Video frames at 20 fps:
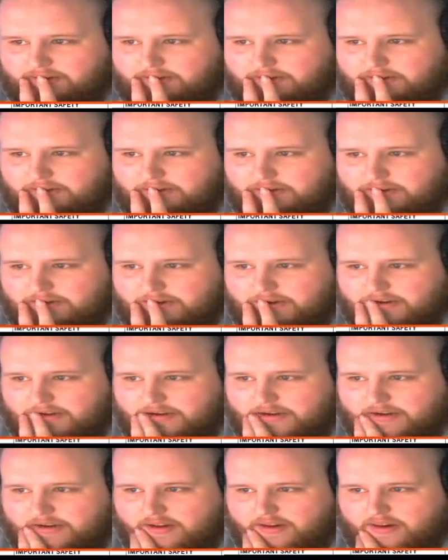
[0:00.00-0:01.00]

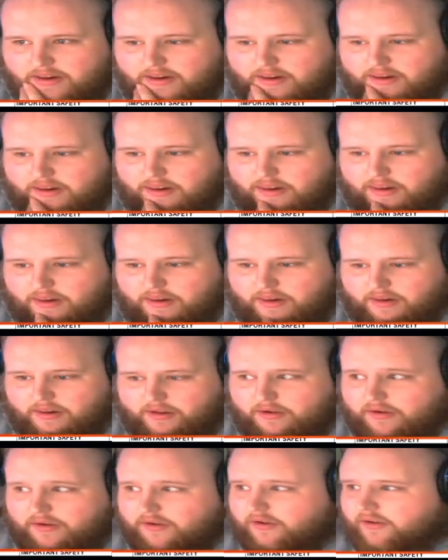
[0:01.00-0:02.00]

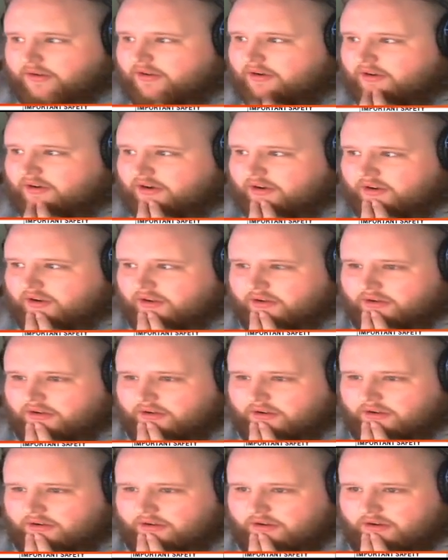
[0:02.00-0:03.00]

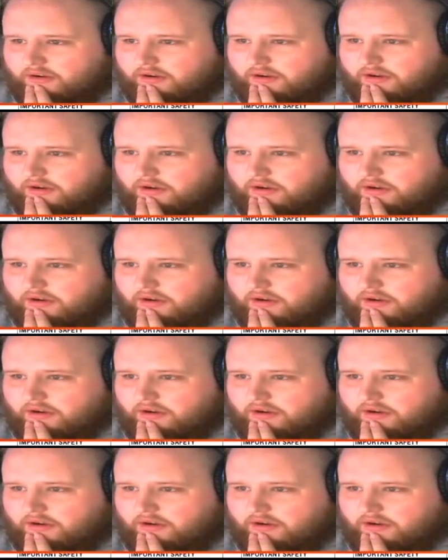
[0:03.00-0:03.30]
Nothing is said.